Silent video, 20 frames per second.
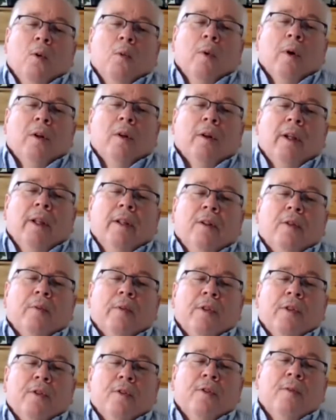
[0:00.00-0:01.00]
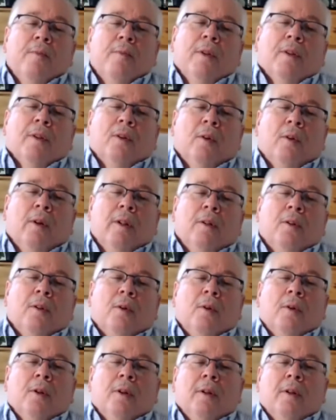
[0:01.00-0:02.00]
We're looking to resume the Loyal
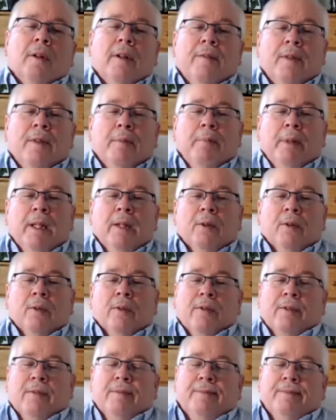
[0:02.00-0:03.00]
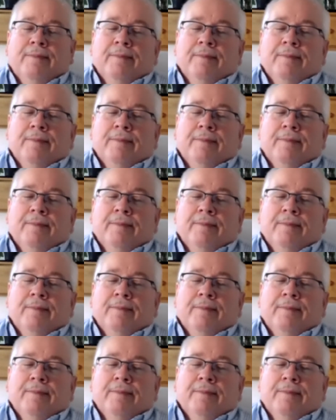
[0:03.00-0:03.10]
Order of the Beatles,